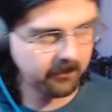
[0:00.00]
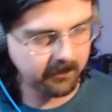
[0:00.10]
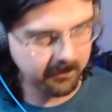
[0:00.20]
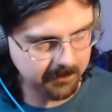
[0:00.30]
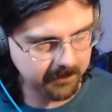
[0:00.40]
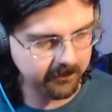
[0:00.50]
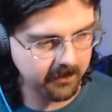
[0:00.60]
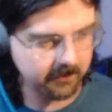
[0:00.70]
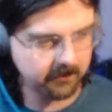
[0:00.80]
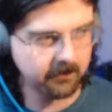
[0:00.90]
The bass
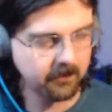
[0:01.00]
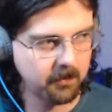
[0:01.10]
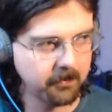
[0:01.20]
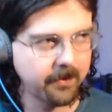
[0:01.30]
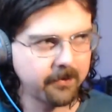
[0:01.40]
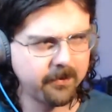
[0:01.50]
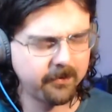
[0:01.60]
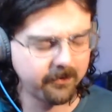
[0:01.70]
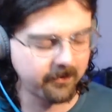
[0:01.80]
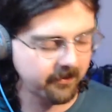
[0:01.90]
line, almost like
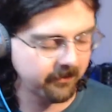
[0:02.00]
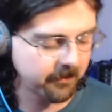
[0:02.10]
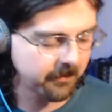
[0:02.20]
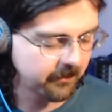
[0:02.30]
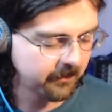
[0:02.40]
Sissy Strut or something.